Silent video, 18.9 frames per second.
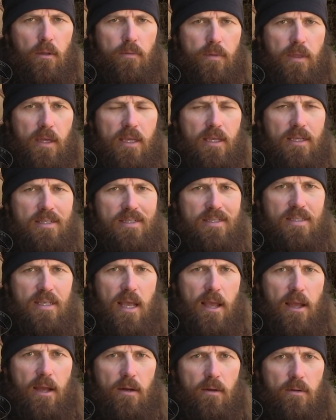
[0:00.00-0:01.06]
These
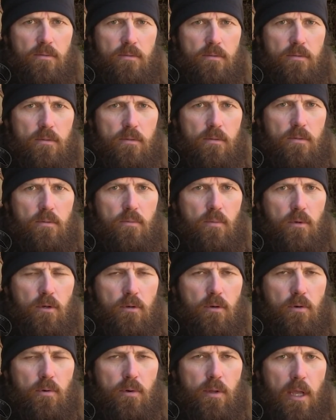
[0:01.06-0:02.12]
sounds will
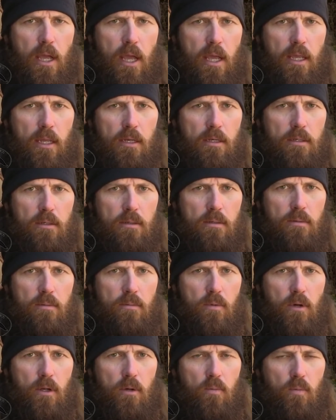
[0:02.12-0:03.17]
create
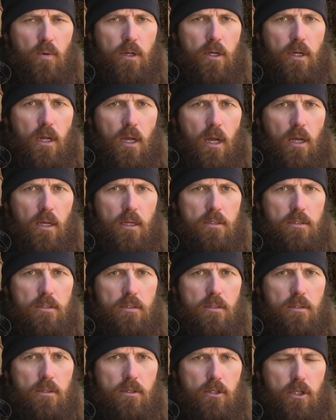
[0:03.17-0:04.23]
what wood ducks
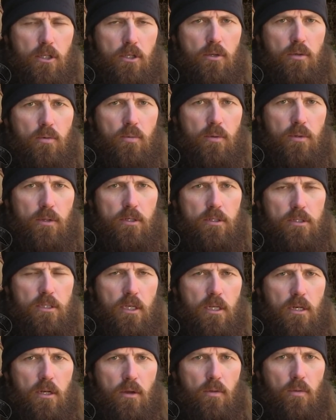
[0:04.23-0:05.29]
do when they're
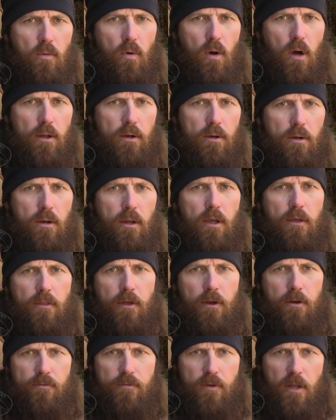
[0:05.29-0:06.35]
sitting on the water, and
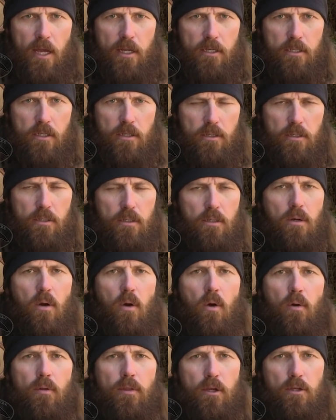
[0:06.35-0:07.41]
they'll fly to you
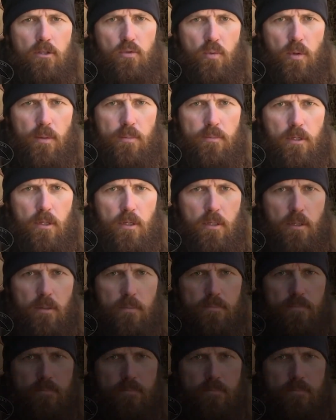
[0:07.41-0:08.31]
or they'll swim to you.